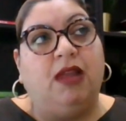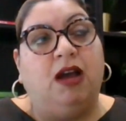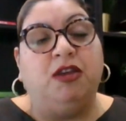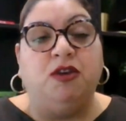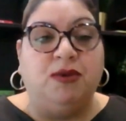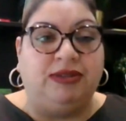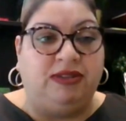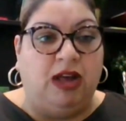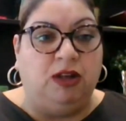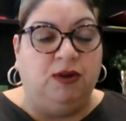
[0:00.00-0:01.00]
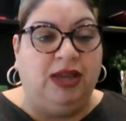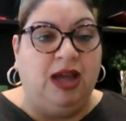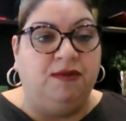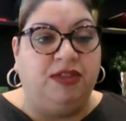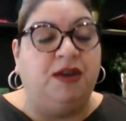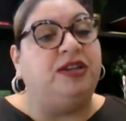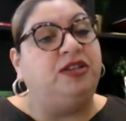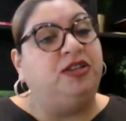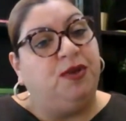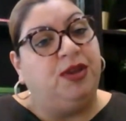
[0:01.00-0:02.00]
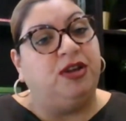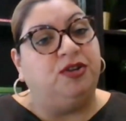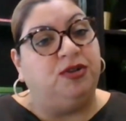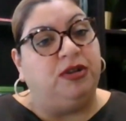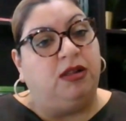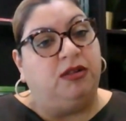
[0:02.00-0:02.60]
US dollar account there is $300.